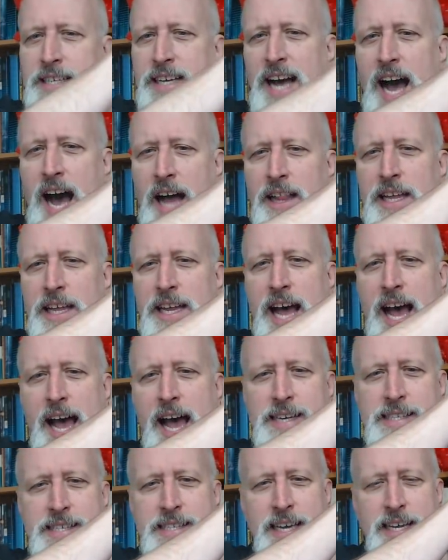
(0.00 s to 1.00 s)

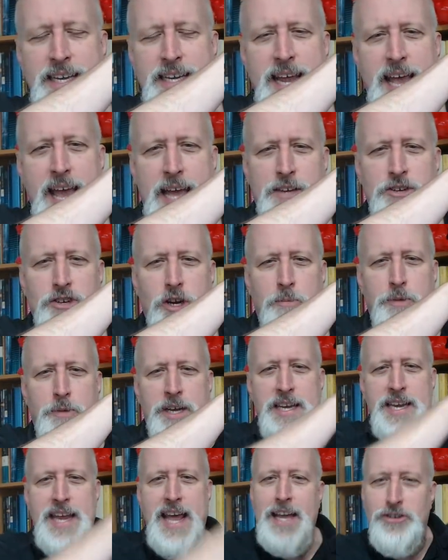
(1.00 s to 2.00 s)
colonizing nature,
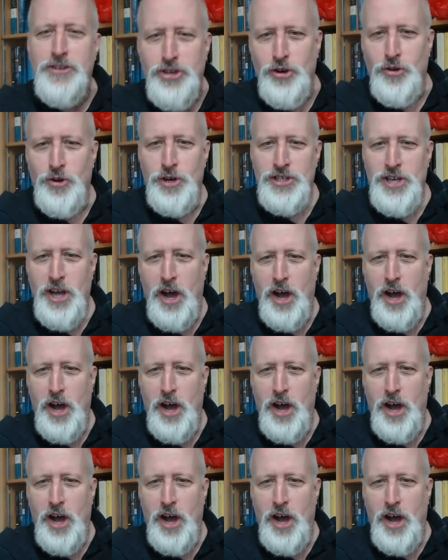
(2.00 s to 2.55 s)
but nature